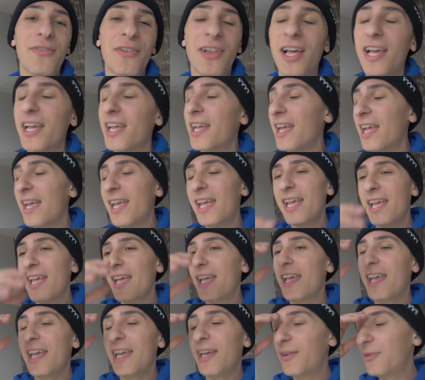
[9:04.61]
the flight.
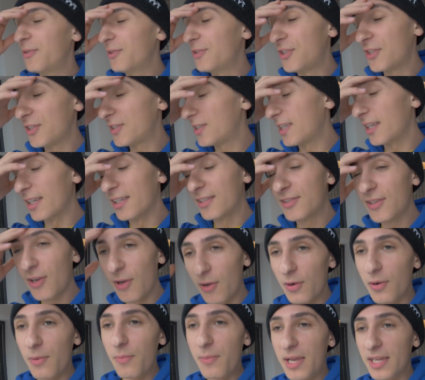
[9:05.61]
It was just a
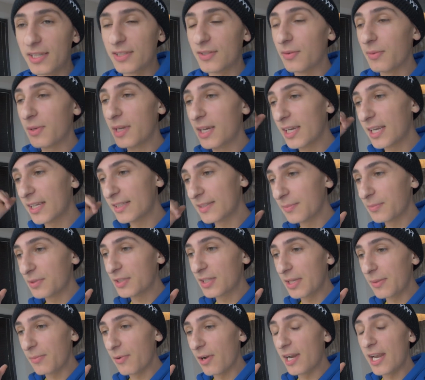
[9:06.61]
total mess. So I'm gonna get some
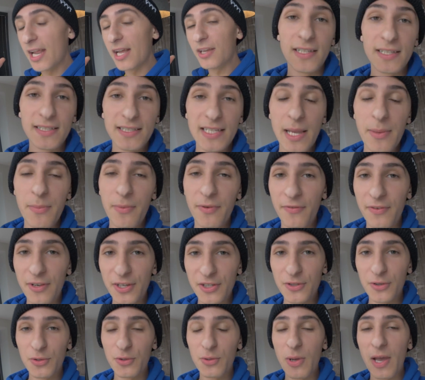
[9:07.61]
sleep right now. Liz Sam
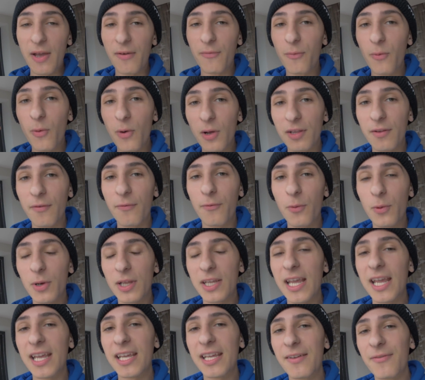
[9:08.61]
Official, you have won the
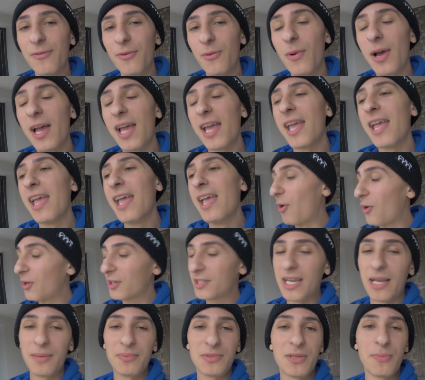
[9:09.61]
40K giveaway.
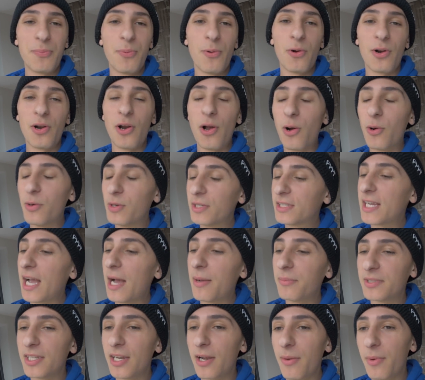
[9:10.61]
Longtime supporter, always
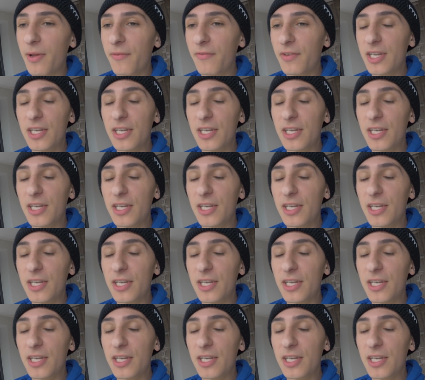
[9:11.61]
commented on my